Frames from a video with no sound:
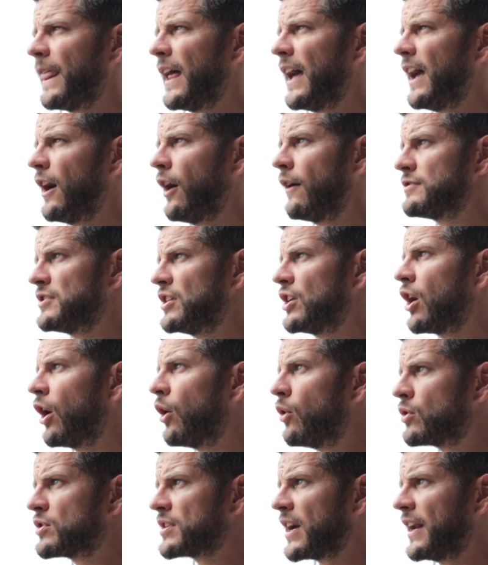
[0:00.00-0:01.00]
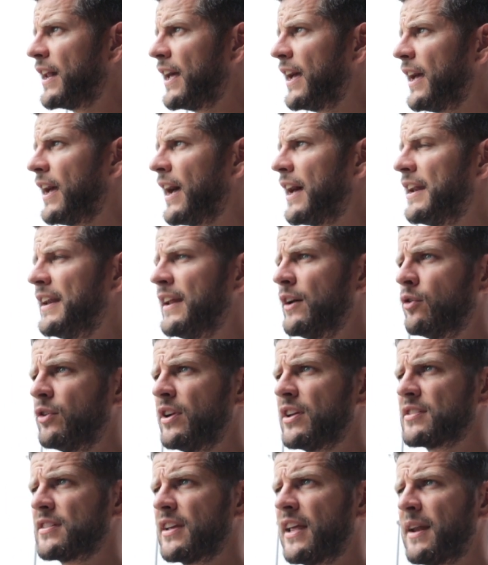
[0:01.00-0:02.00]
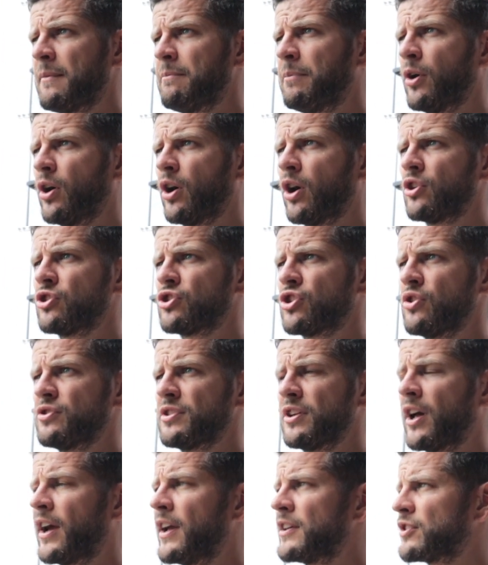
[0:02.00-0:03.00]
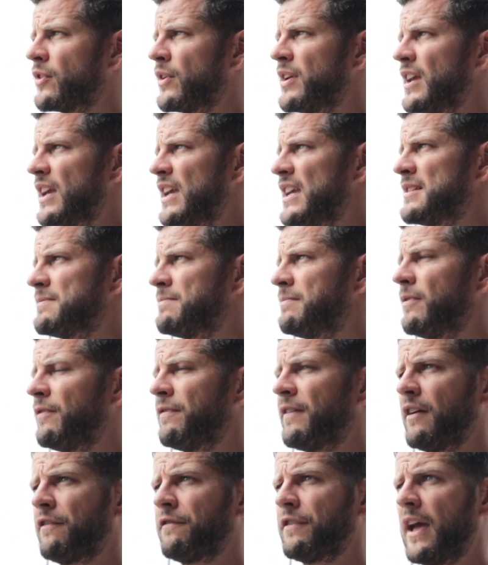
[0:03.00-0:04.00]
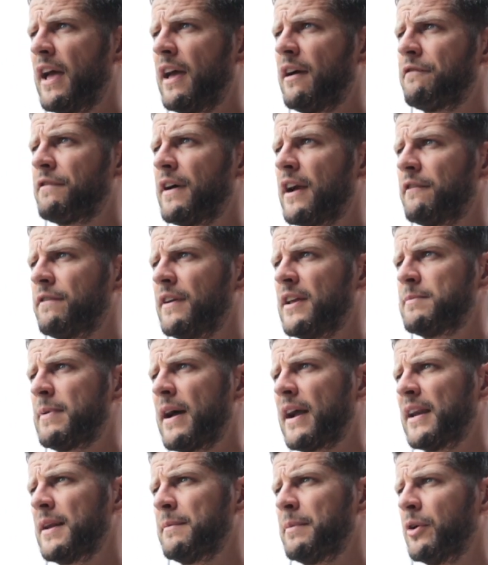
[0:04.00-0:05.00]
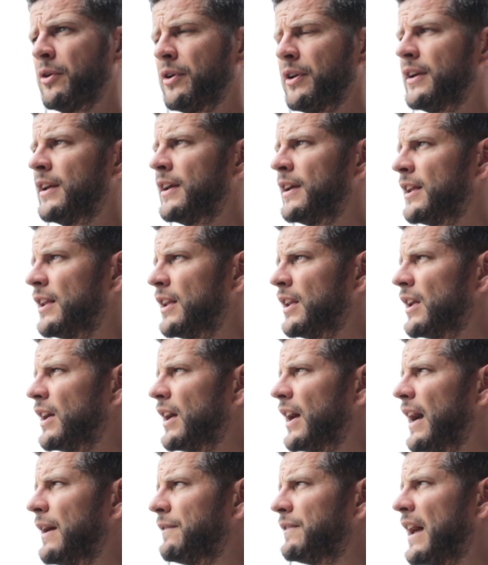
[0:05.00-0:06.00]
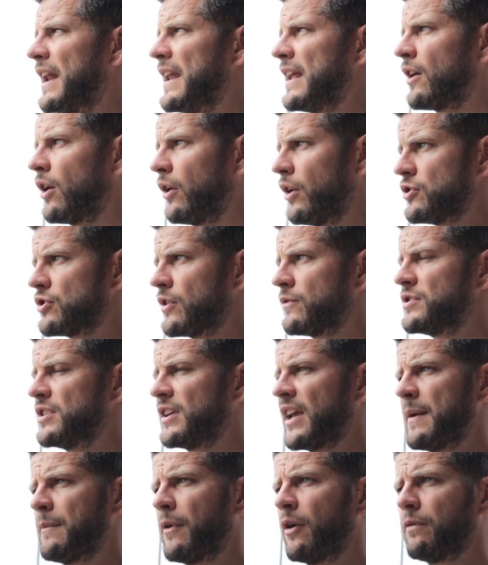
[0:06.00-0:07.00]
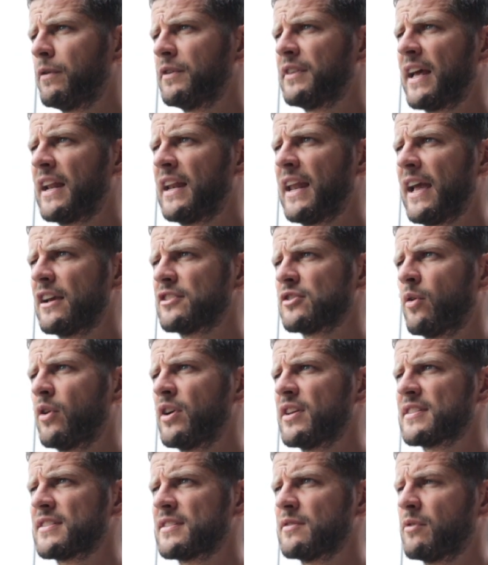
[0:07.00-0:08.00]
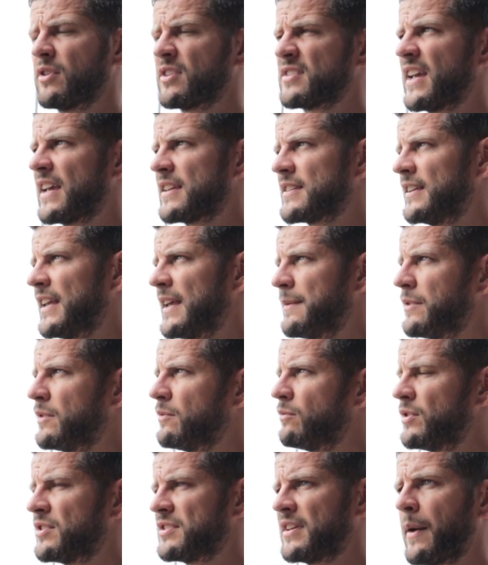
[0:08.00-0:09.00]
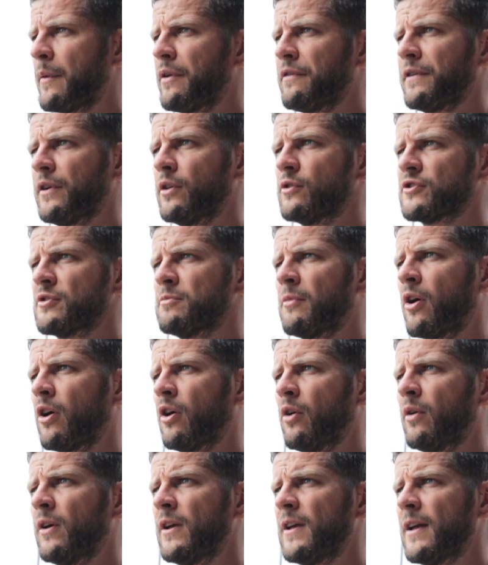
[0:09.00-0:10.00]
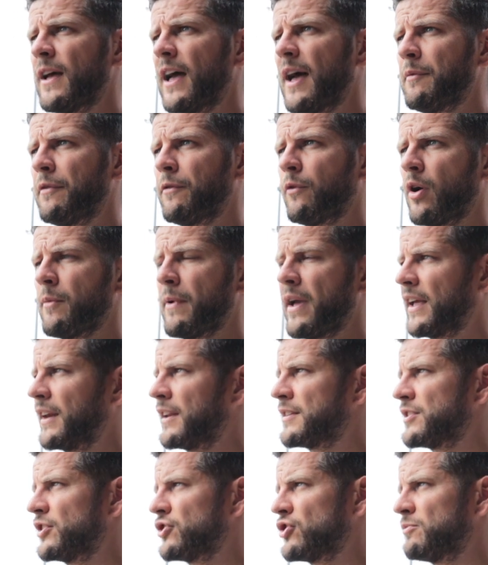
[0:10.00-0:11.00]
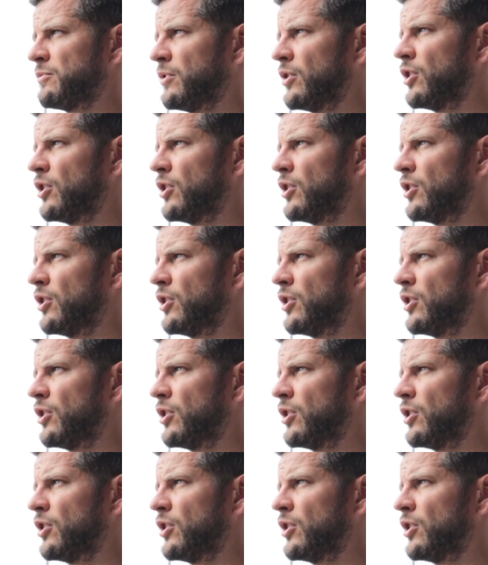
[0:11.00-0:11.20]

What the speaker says: Obviously, Coke's had an illness, had a bug on Tuesday night, so thankfully he's back in the building. And Danny Collins obviously came off with dead legs, so we're assessing him and we'll see how he feels tomorrow before we make a decision.